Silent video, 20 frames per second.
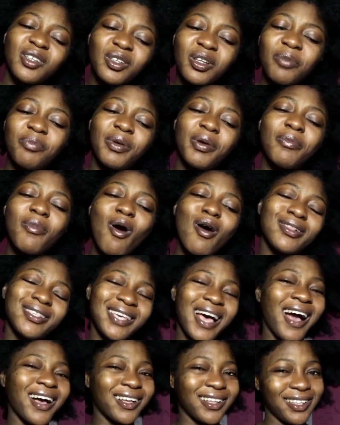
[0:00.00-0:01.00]
be more
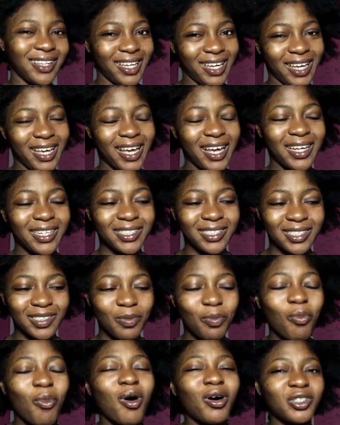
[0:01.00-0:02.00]
tangly and
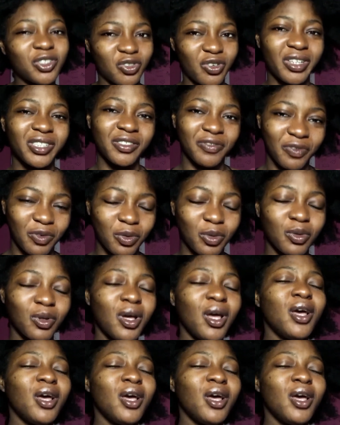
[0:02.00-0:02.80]
more stressful.